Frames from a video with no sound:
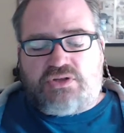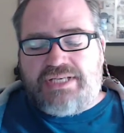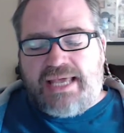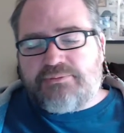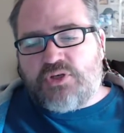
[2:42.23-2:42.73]
the
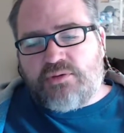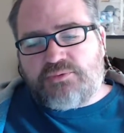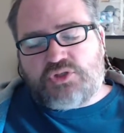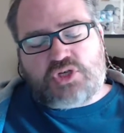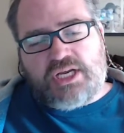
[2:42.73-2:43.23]
laptop
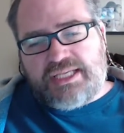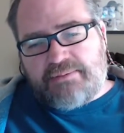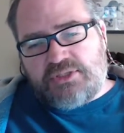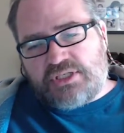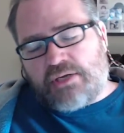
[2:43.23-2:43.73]
to try and get
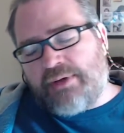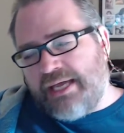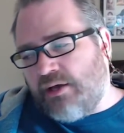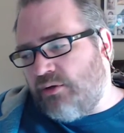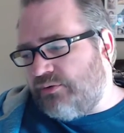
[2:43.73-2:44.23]
me to go
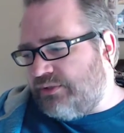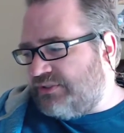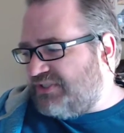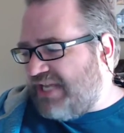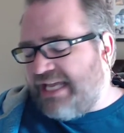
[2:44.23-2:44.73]
out, the
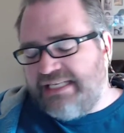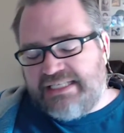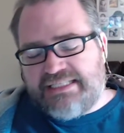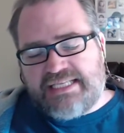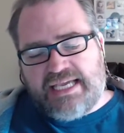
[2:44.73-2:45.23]

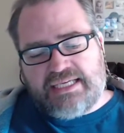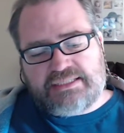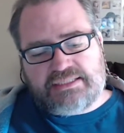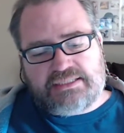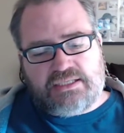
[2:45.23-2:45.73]
standing desk.